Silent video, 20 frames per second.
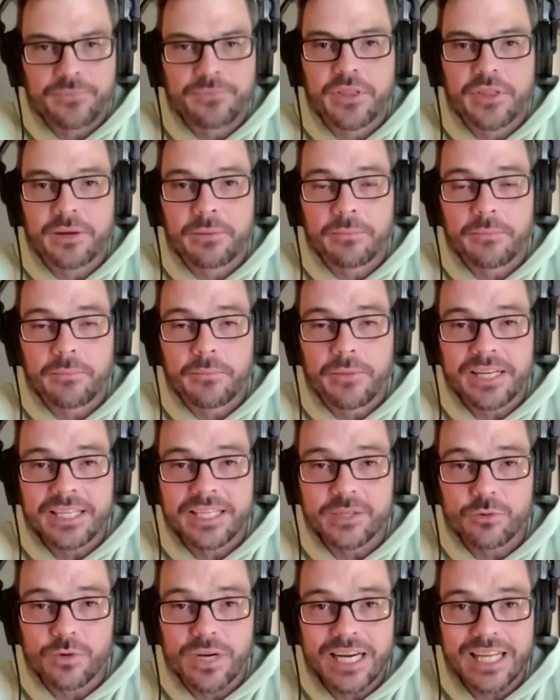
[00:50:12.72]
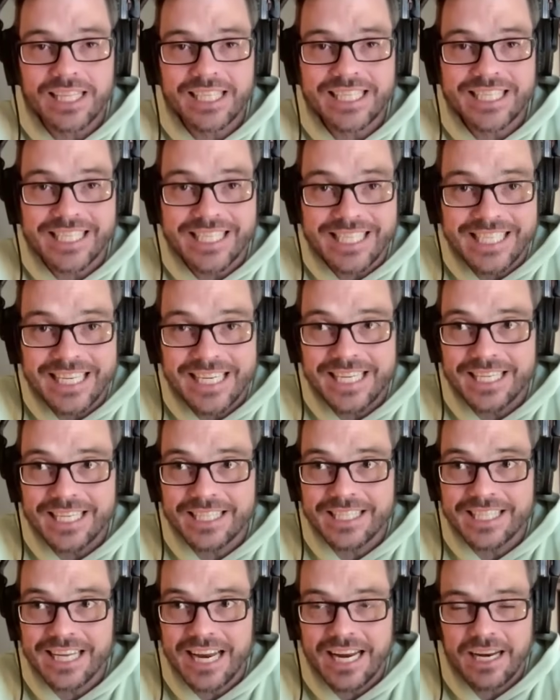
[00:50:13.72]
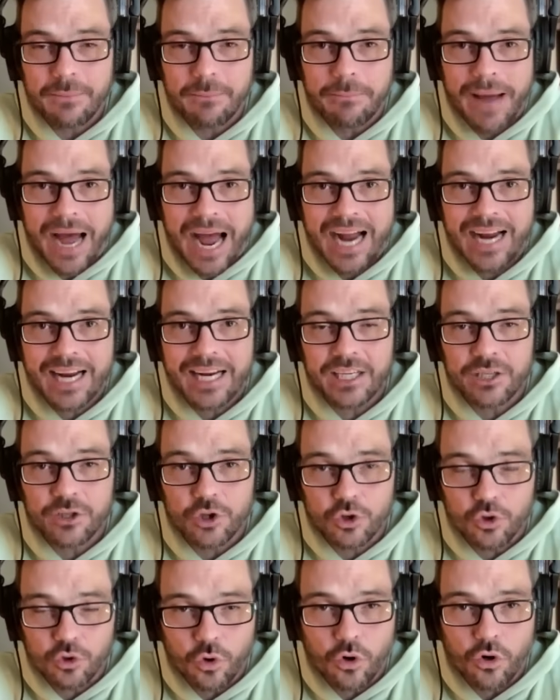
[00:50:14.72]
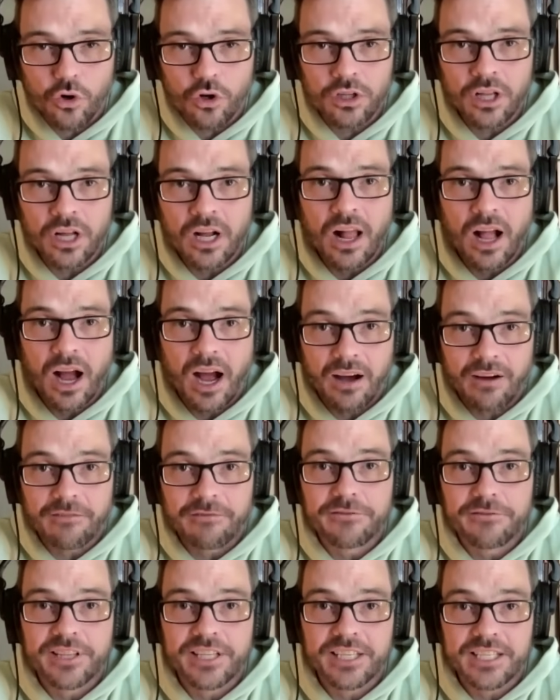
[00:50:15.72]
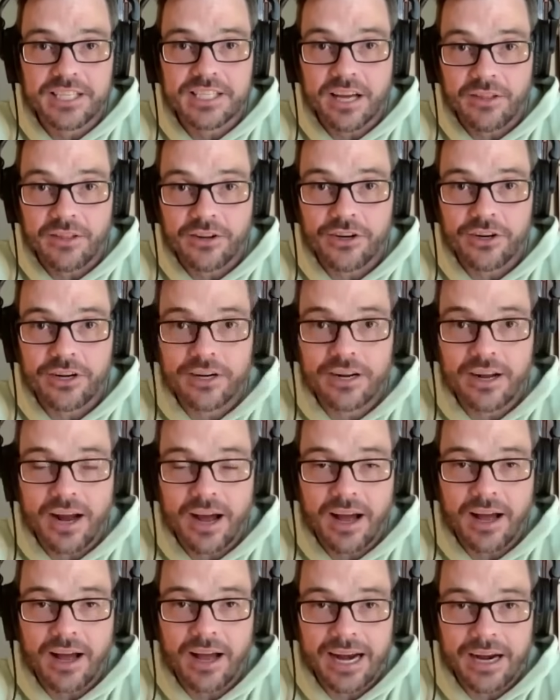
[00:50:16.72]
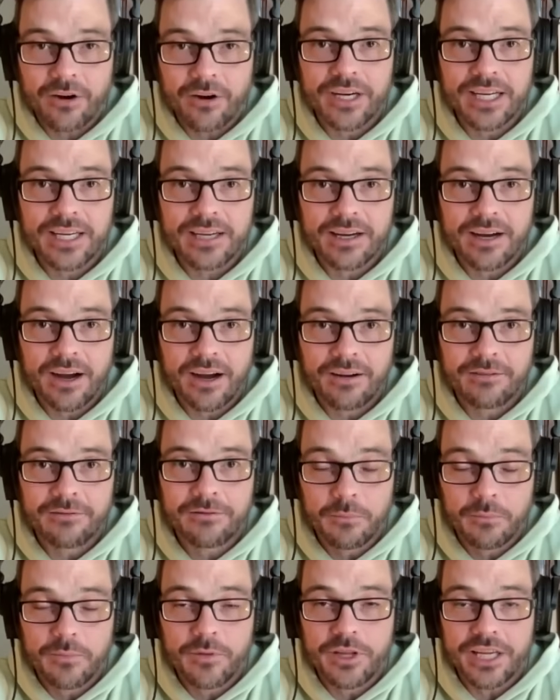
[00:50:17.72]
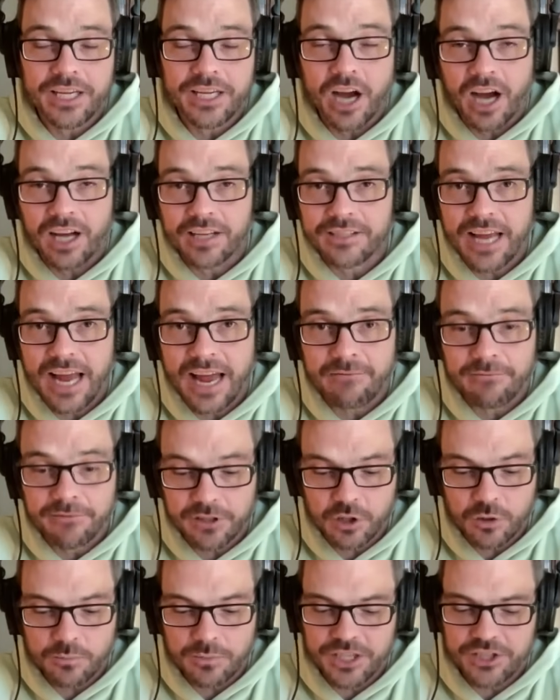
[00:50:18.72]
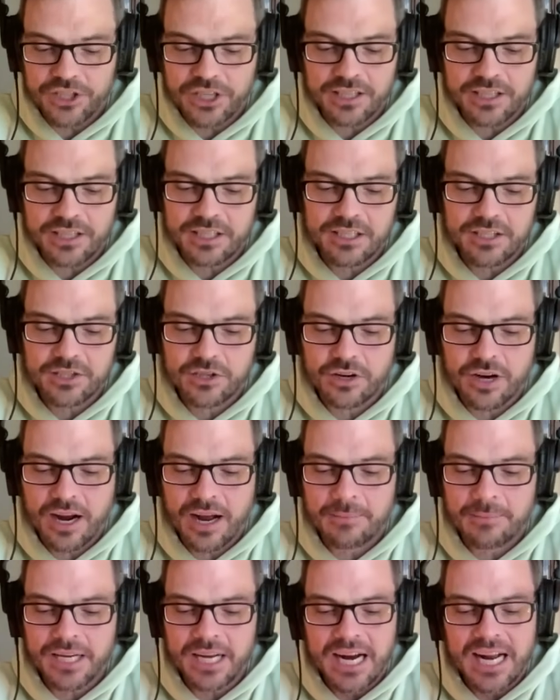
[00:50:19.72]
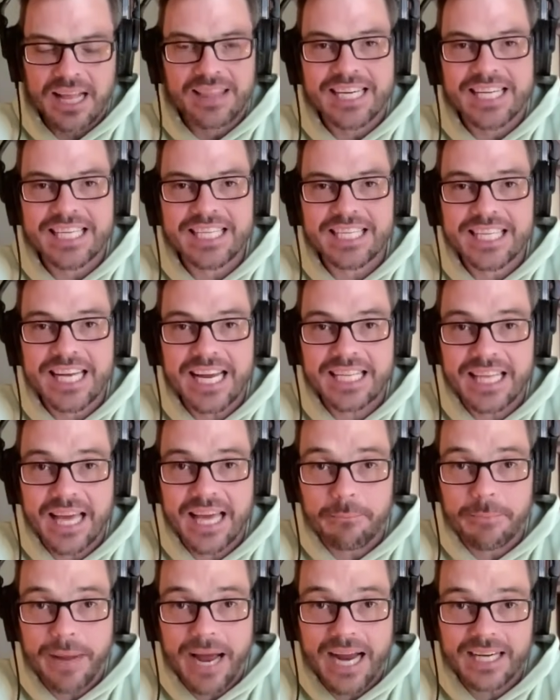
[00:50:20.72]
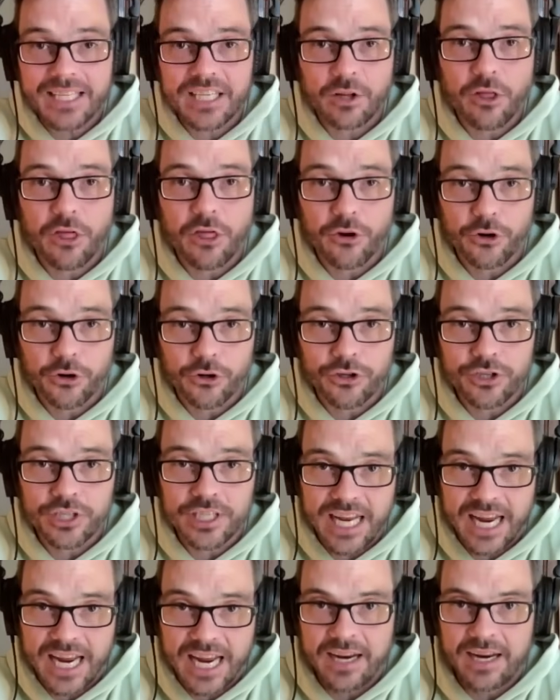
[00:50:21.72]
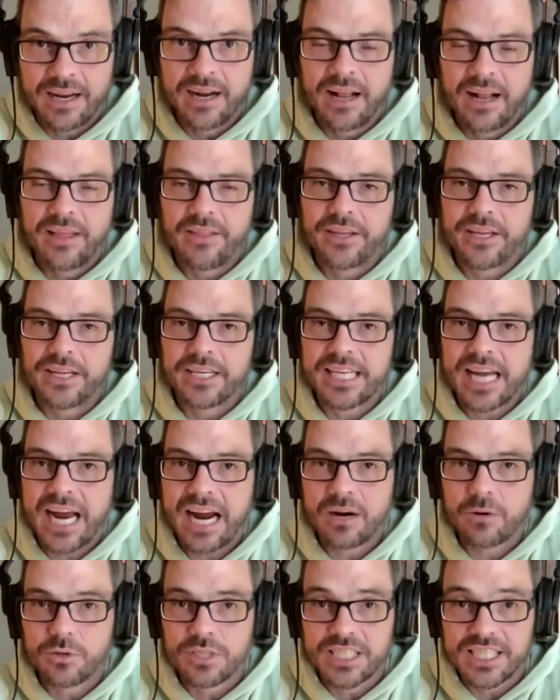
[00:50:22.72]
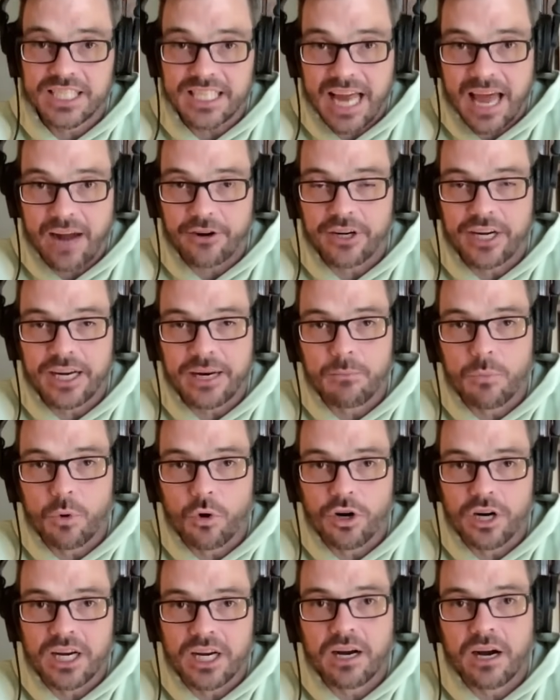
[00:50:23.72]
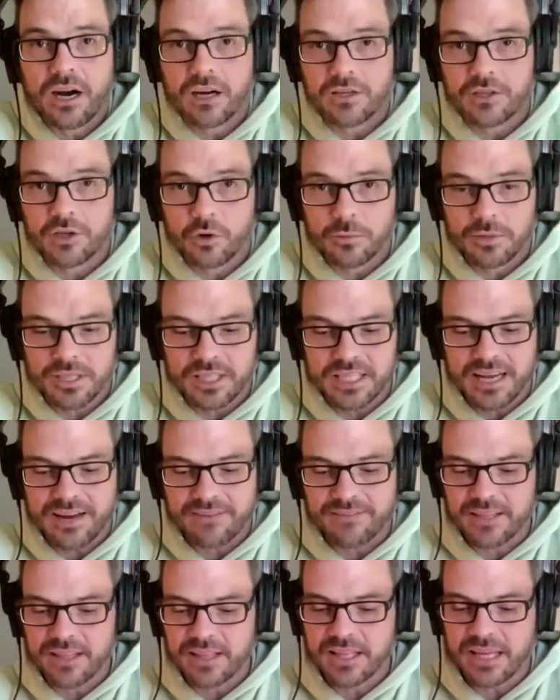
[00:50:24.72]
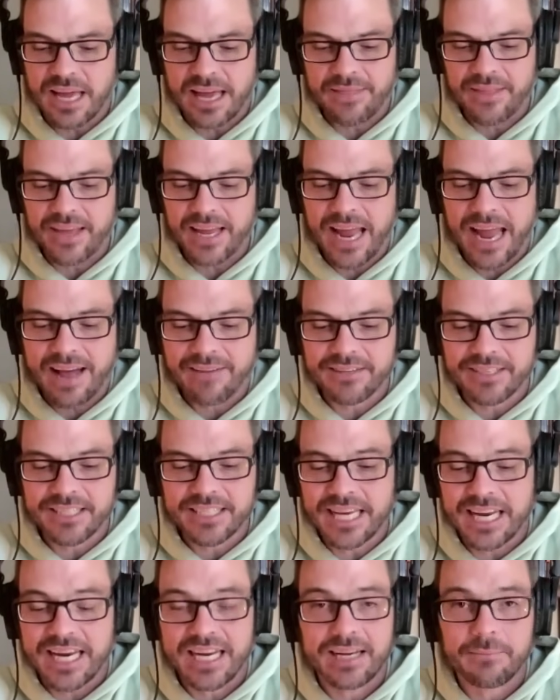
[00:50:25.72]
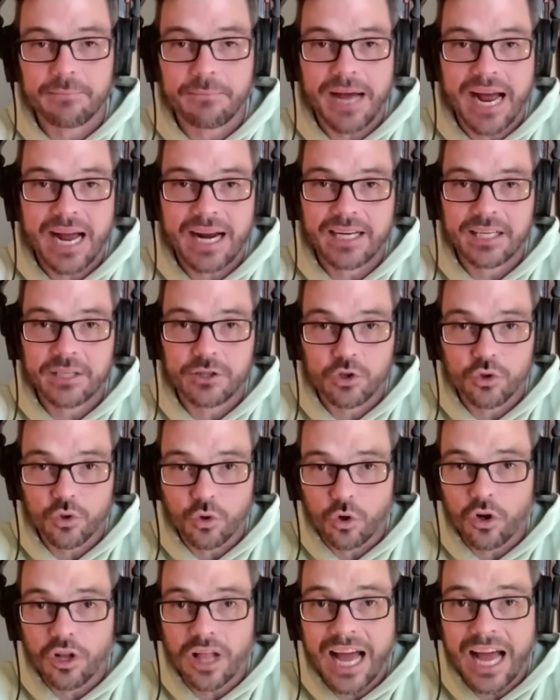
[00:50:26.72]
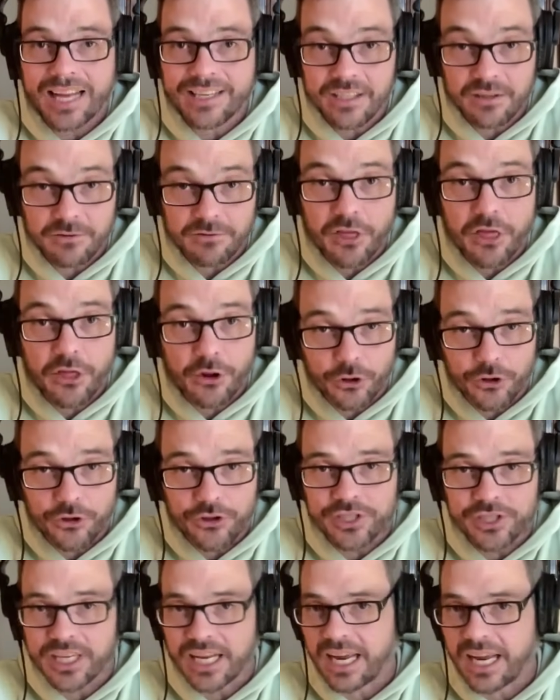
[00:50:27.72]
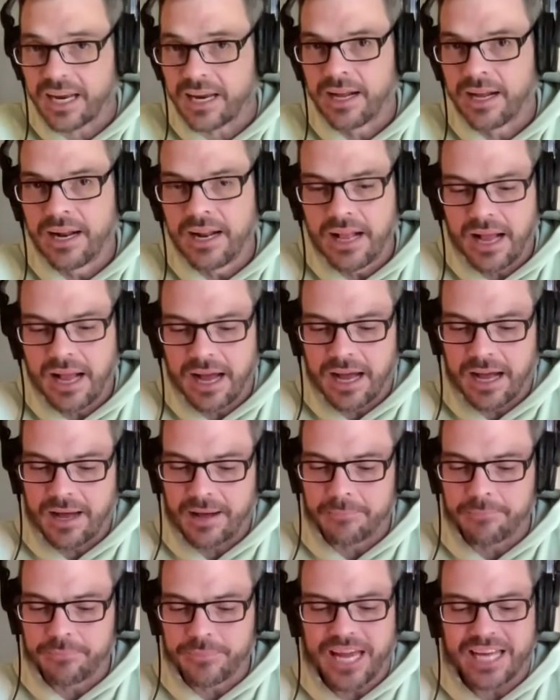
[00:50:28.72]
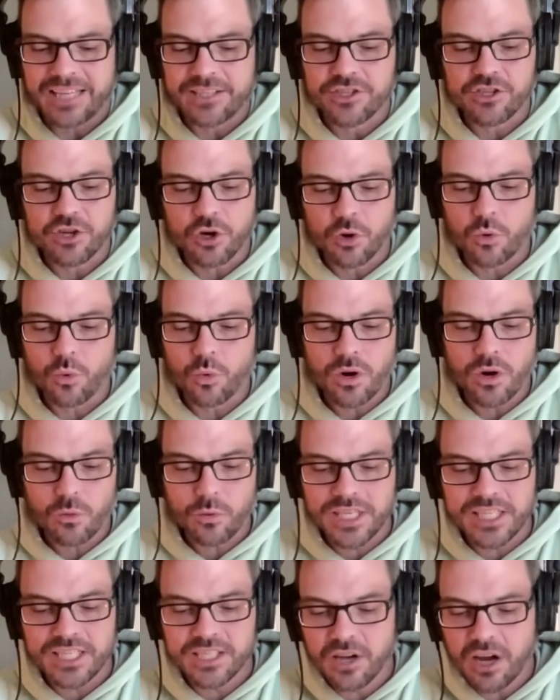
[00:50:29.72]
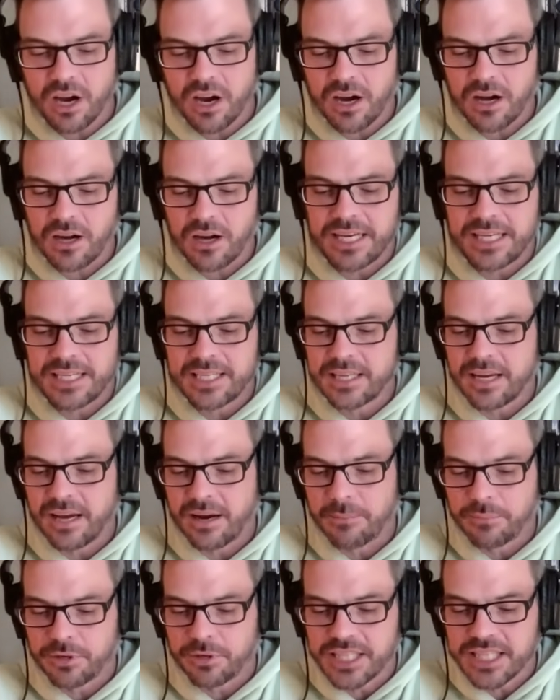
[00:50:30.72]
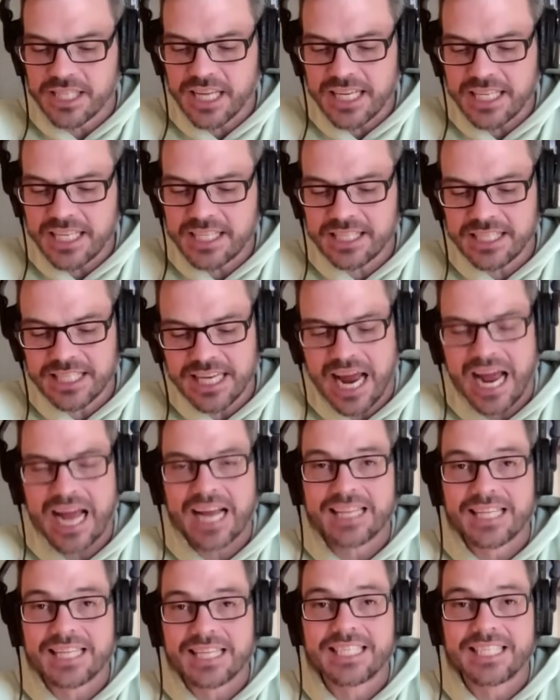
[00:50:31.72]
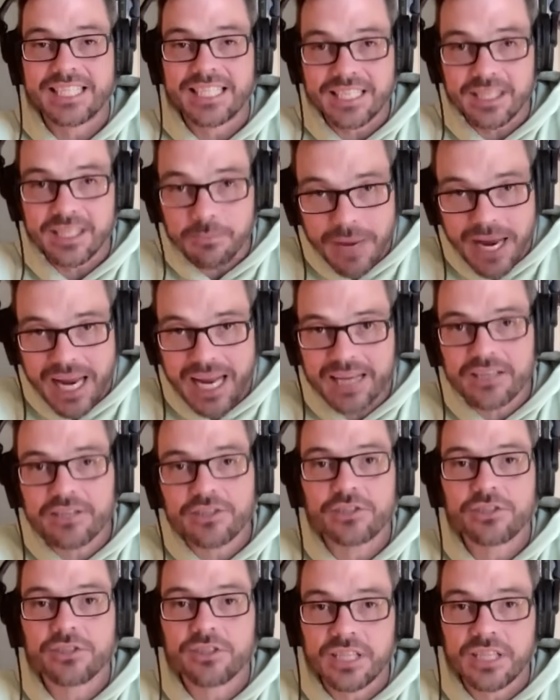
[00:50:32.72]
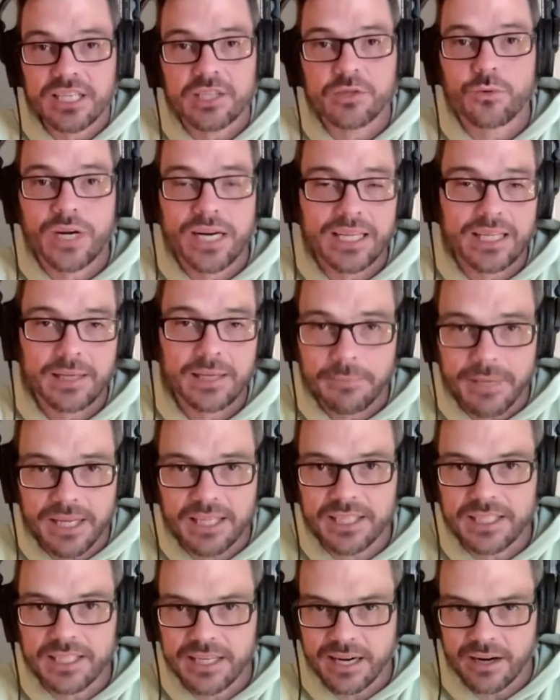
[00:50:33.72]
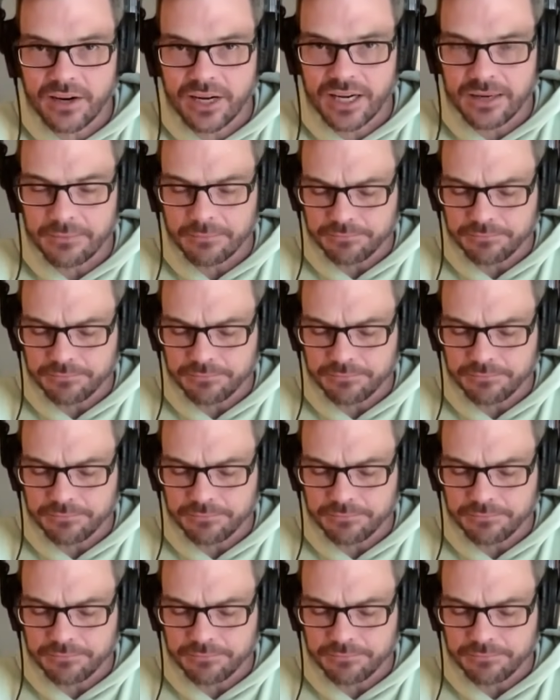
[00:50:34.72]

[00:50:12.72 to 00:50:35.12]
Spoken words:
The Israelis didn't take back control of the southern area of the Gaza envelope that Justin described. They didn't take that back till Thursday. The attack was Saturday morning, October 7th, and they haven't taken back control as of Thursday. And so what we saw is a precise attack that dismantled the Israeli military